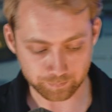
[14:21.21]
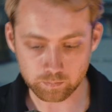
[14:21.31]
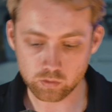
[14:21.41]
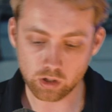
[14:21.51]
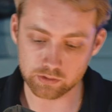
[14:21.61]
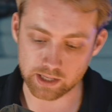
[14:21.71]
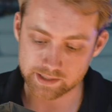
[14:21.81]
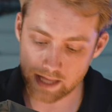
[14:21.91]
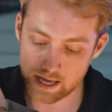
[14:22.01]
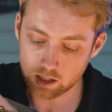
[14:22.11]
So that's
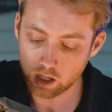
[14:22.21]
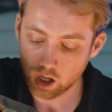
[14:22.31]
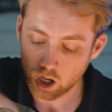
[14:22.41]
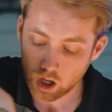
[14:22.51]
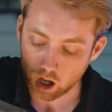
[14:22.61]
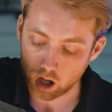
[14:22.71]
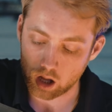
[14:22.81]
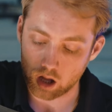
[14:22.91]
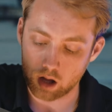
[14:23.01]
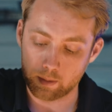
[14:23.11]
that.
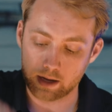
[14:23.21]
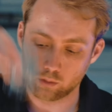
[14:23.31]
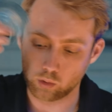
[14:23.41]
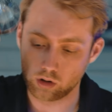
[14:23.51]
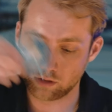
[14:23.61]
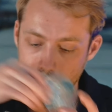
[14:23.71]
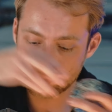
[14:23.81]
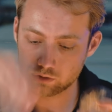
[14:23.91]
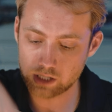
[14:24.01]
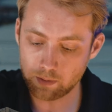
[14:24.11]
I have a roll of
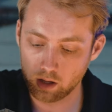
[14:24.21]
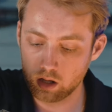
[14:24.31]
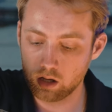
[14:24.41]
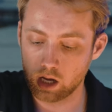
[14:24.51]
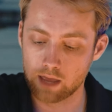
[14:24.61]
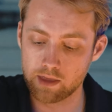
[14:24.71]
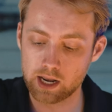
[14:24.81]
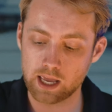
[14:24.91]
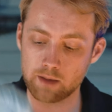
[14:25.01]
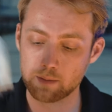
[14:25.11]
electrical tape, and then
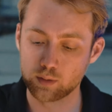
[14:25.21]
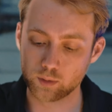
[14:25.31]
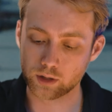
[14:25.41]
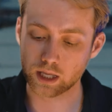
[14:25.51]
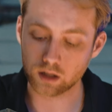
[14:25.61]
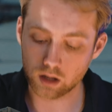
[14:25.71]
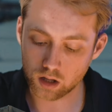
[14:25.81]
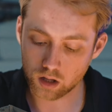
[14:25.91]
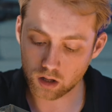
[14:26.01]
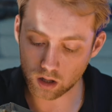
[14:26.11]
I have my boo-boo kit.
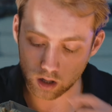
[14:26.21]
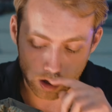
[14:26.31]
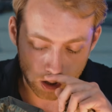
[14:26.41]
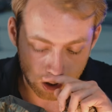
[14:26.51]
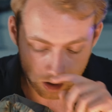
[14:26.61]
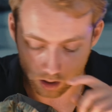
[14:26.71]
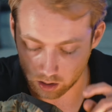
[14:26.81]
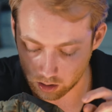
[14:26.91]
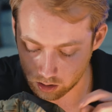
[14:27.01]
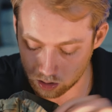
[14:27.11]

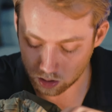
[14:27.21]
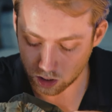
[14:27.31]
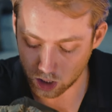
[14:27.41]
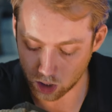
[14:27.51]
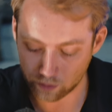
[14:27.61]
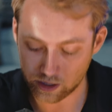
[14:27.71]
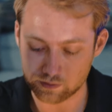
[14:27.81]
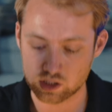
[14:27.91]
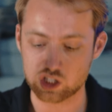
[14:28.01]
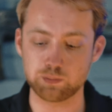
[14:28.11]
And then I have a
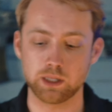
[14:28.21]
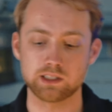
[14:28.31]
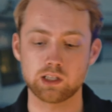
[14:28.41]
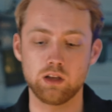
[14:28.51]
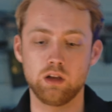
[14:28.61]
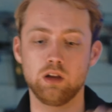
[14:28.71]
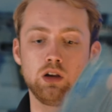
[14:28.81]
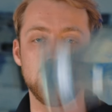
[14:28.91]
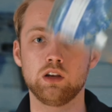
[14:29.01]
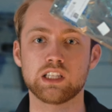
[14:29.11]
splint.
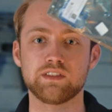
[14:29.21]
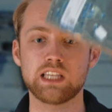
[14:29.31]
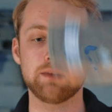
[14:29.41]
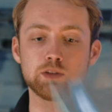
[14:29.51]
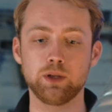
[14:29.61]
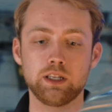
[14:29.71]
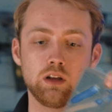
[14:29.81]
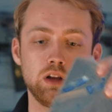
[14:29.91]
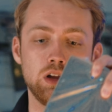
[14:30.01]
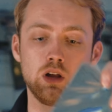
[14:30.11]
So I have a SAM splint,
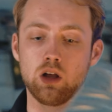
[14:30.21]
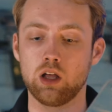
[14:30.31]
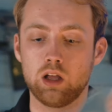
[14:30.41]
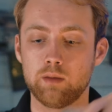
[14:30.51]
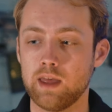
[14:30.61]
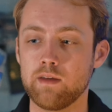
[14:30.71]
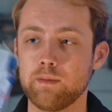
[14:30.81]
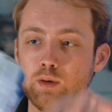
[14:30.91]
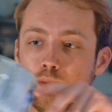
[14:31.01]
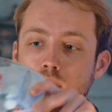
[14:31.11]
and then my
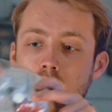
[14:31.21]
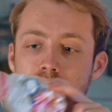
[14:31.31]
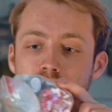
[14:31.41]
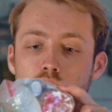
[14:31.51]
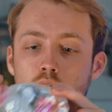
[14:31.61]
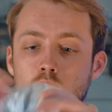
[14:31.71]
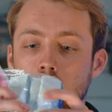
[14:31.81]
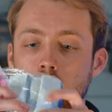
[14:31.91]
boo-boo kit. So